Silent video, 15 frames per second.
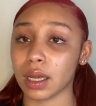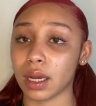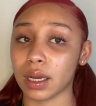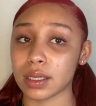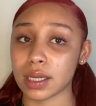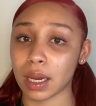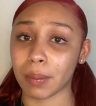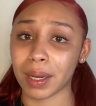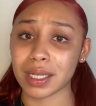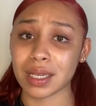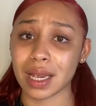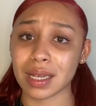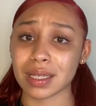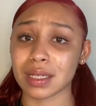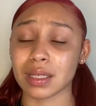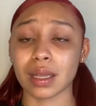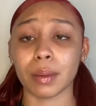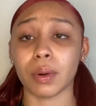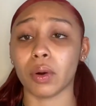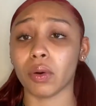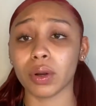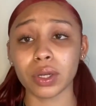take my test, because
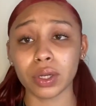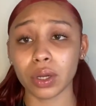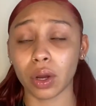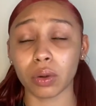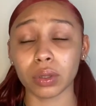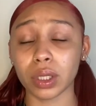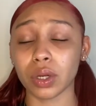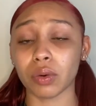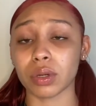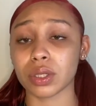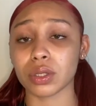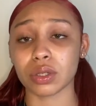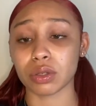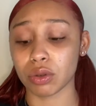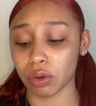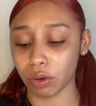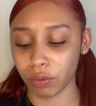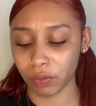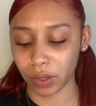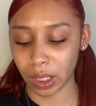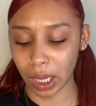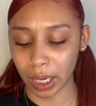I'm only going to school for
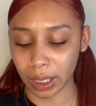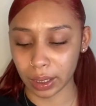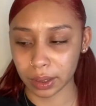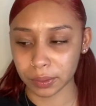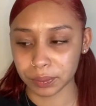like,